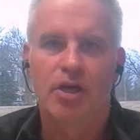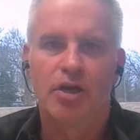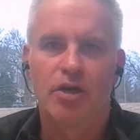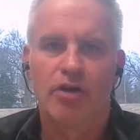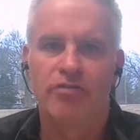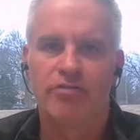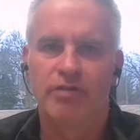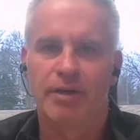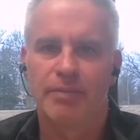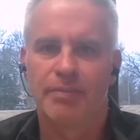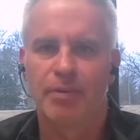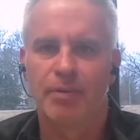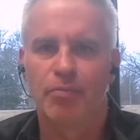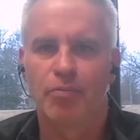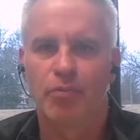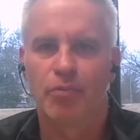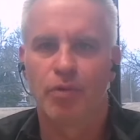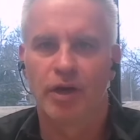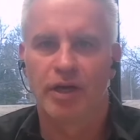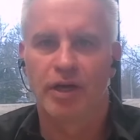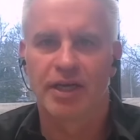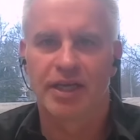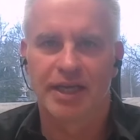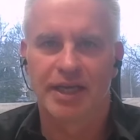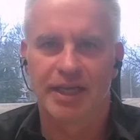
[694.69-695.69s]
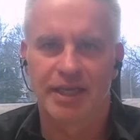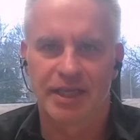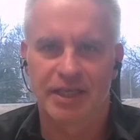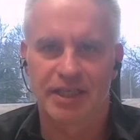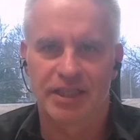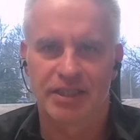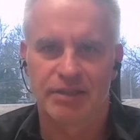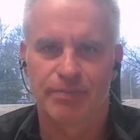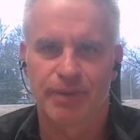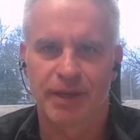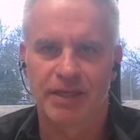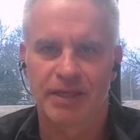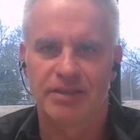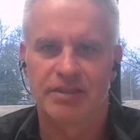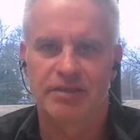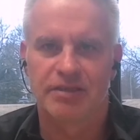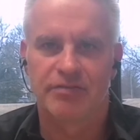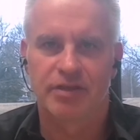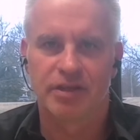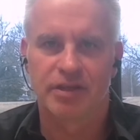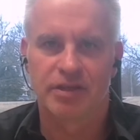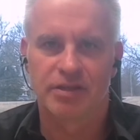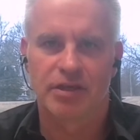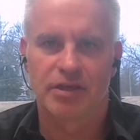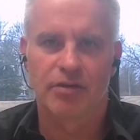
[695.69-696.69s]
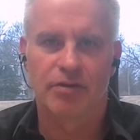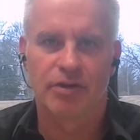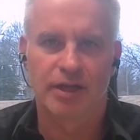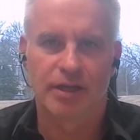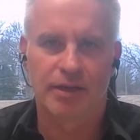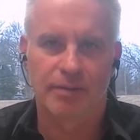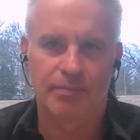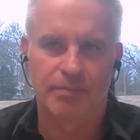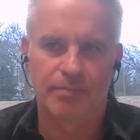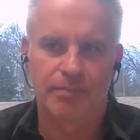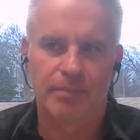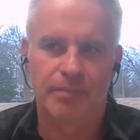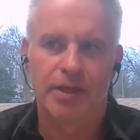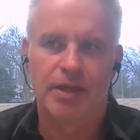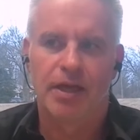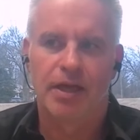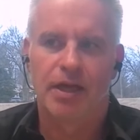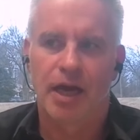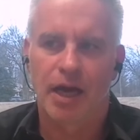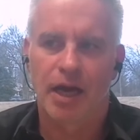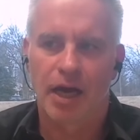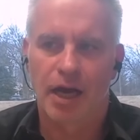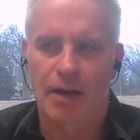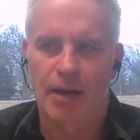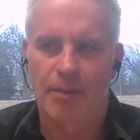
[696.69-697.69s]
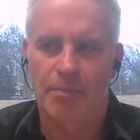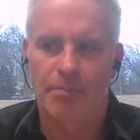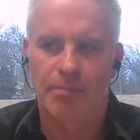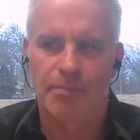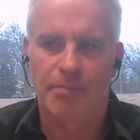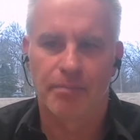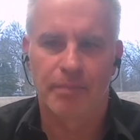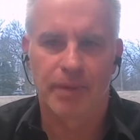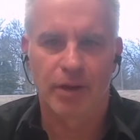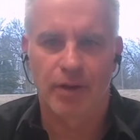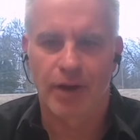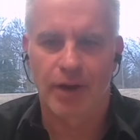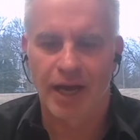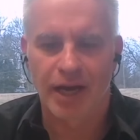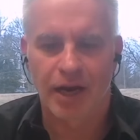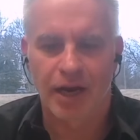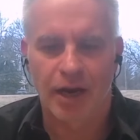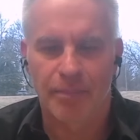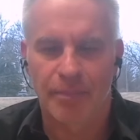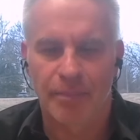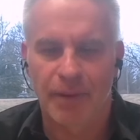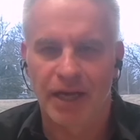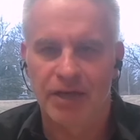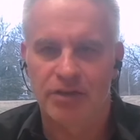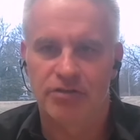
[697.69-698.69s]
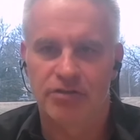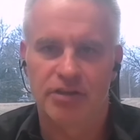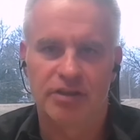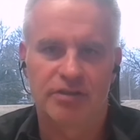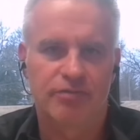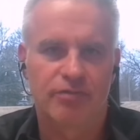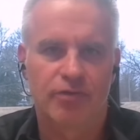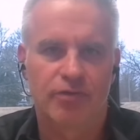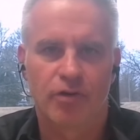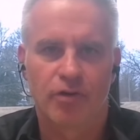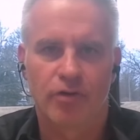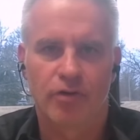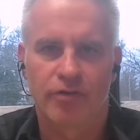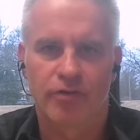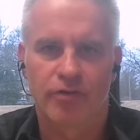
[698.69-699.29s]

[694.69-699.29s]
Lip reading: who've really been working in this space of the sodium halide batteries for